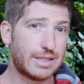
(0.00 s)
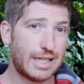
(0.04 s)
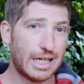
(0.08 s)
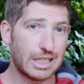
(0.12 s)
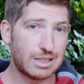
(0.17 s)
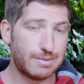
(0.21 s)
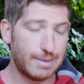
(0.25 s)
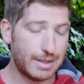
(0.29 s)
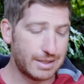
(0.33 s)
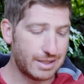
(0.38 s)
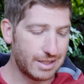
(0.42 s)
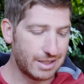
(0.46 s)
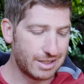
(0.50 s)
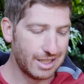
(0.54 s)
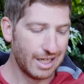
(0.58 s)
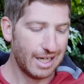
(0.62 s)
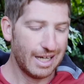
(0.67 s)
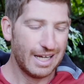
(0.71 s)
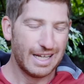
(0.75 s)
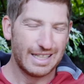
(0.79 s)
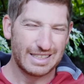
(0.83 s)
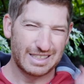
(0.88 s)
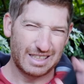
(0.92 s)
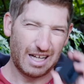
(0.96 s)
text message,
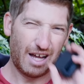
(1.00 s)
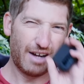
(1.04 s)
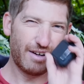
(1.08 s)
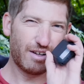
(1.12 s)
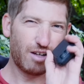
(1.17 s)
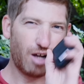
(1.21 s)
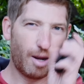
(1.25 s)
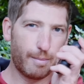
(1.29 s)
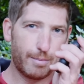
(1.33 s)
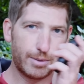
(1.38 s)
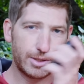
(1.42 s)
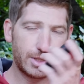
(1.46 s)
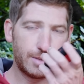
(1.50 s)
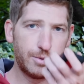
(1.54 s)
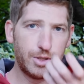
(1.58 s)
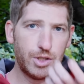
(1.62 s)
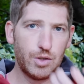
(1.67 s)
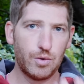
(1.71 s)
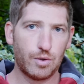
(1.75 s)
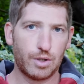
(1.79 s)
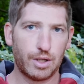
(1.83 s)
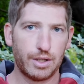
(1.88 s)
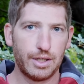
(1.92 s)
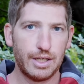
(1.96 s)
kind of cumbersome to
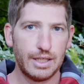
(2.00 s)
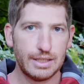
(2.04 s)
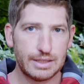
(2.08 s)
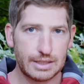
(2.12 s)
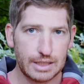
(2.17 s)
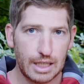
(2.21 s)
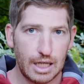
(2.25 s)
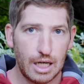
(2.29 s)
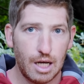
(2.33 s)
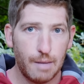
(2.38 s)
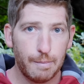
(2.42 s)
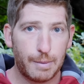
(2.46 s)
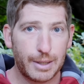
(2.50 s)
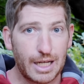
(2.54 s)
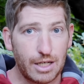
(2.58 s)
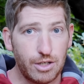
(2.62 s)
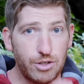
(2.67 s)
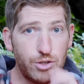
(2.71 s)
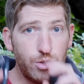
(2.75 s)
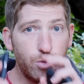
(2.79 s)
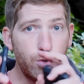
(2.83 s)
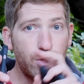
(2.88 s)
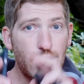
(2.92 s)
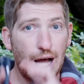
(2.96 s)
do it on this, but again,
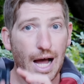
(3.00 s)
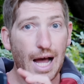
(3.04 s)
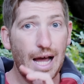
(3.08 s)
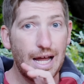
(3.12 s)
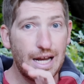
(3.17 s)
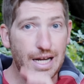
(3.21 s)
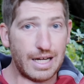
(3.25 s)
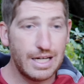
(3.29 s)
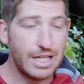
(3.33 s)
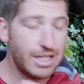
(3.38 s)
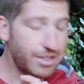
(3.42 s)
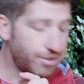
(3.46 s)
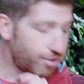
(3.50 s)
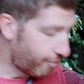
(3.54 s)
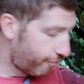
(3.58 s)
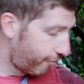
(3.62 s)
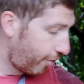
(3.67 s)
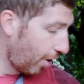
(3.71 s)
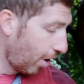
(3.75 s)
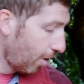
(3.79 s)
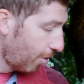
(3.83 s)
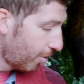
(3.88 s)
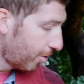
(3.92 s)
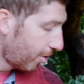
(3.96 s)
you do not need your
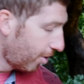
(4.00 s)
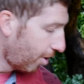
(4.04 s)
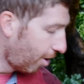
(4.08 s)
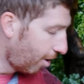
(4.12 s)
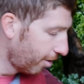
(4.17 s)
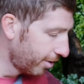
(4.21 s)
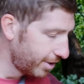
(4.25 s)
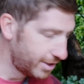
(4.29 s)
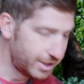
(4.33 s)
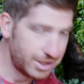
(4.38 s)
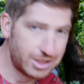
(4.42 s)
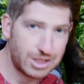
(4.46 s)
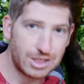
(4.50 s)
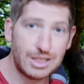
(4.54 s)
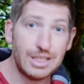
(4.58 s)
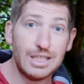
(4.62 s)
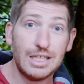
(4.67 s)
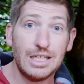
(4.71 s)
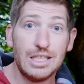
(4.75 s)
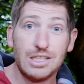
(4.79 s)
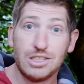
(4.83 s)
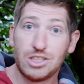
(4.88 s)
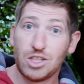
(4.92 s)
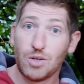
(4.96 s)
phone at all. This is just
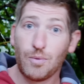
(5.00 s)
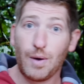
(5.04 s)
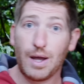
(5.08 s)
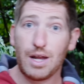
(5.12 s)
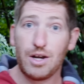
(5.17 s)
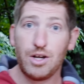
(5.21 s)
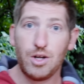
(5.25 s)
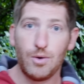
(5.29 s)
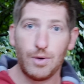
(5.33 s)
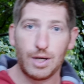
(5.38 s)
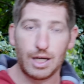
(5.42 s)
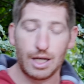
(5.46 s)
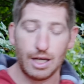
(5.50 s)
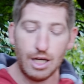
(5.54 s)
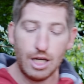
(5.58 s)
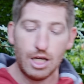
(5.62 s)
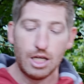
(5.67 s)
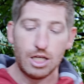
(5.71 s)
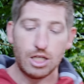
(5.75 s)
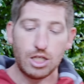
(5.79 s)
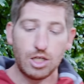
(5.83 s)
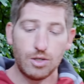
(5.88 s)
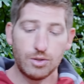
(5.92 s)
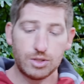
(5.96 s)
the easier way of doing it.
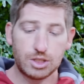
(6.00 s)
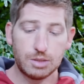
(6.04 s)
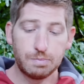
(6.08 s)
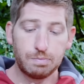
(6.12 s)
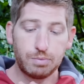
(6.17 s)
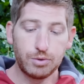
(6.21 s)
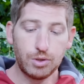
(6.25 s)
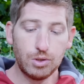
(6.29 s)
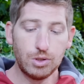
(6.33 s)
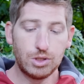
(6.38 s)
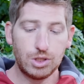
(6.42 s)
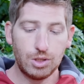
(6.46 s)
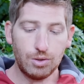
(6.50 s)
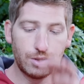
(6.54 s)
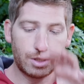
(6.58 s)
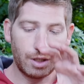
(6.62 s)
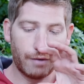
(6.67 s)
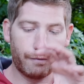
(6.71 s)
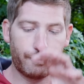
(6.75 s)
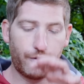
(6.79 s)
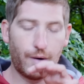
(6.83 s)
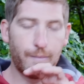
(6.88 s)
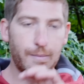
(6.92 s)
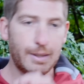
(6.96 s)
It uses
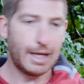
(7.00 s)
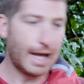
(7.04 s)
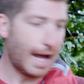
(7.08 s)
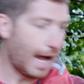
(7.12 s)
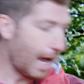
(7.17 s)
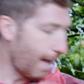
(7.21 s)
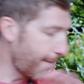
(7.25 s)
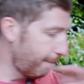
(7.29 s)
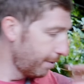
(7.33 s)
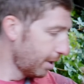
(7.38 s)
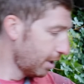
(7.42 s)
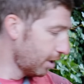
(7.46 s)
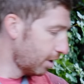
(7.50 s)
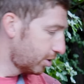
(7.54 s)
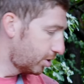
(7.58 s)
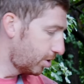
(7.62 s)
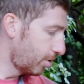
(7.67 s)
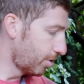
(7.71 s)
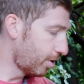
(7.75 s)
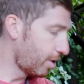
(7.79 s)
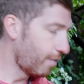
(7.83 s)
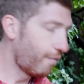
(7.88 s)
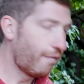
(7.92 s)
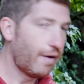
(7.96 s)
Bluetooth from the app
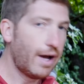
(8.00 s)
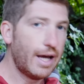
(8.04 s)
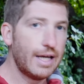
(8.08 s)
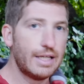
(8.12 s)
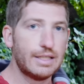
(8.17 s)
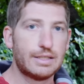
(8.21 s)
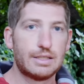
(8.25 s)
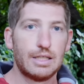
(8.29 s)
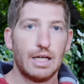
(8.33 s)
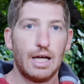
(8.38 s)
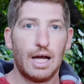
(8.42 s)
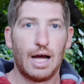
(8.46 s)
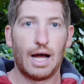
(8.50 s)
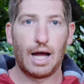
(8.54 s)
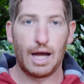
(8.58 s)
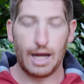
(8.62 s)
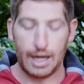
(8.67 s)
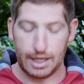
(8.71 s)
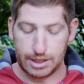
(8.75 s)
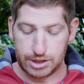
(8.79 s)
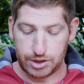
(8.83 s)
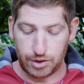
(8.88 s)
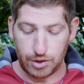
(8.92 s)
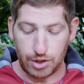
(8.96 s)
to your device,
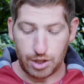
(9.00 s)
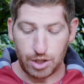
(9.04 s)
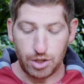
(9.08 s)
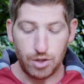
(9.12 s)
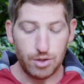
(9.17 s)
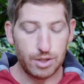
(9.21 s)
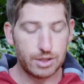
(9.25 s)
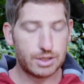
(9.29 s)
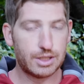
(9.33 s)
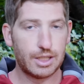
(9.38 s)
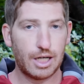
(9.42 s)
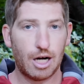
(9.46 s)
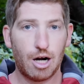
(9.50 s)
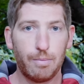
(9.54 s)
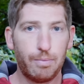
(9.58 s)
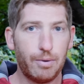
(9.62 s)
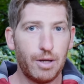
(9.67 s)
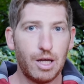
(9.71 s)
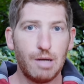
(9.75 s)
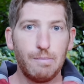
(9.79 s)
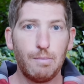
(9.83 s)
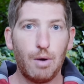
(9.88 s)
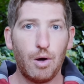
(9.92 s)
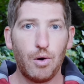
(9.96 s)
uh, and so you can do this in
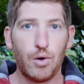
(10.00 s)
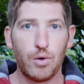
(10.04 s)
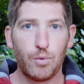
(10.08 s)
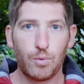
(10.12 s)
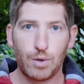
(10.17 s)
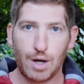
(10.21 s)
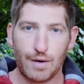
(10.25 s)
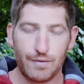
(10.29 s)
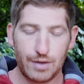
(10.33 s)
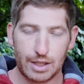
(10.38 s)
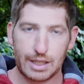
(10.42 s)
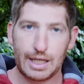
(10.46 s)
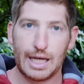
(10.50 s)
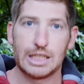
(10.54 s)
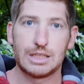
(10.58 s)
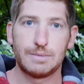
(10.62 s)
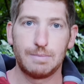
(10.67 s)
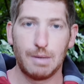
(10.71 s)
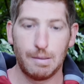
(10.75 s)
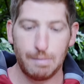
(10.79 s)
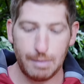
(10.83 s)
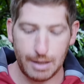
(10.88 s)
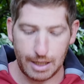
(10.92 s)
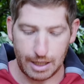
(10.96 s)
airplane mode, whatever the
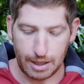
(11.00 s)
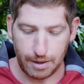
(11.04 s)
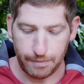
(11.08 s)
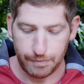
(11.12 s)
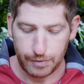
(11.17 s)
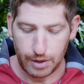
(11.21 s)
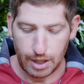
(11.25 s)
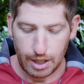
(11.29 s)
case may be.